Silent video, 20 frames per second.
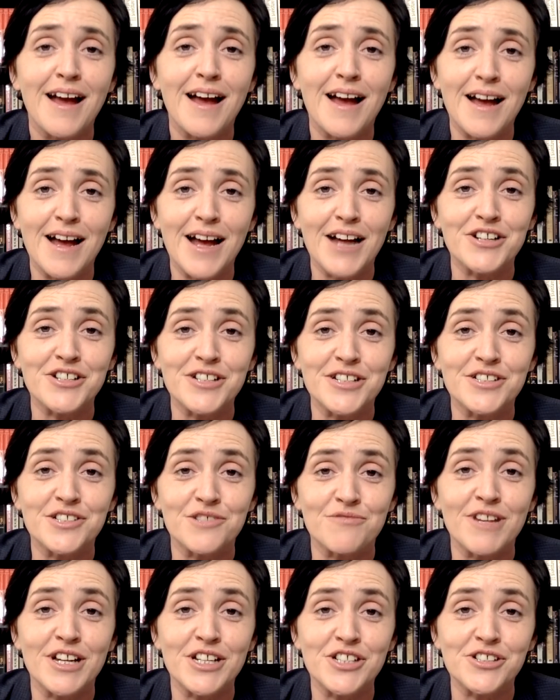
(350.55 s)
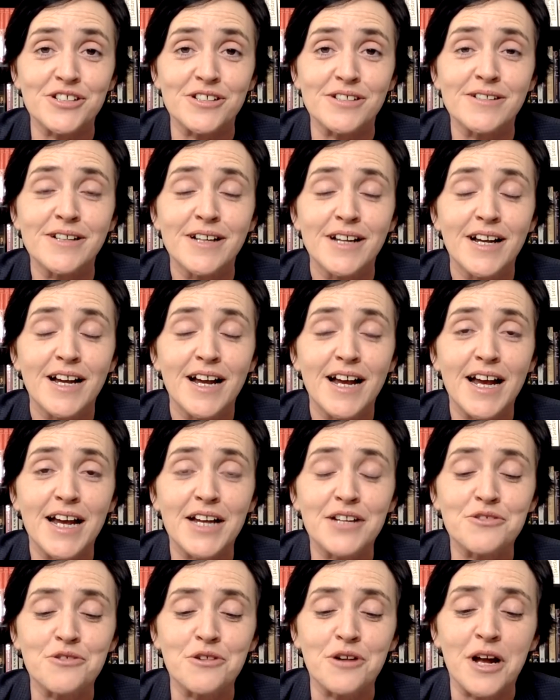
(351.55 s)
Actually, it's a racial
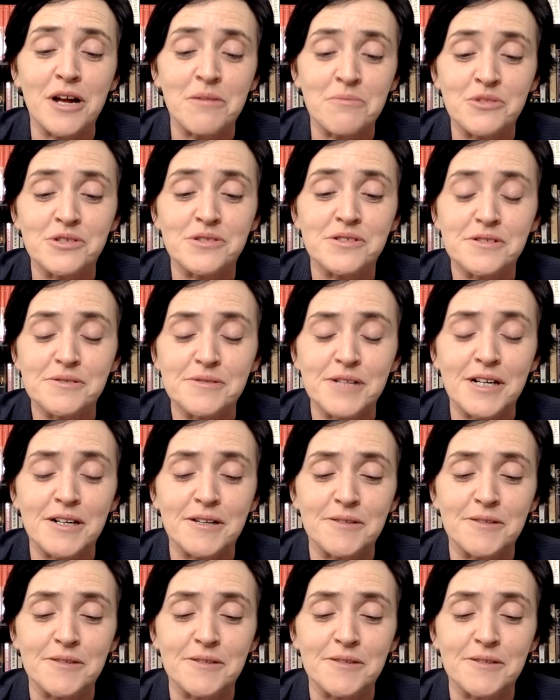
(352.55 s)
hate crime, but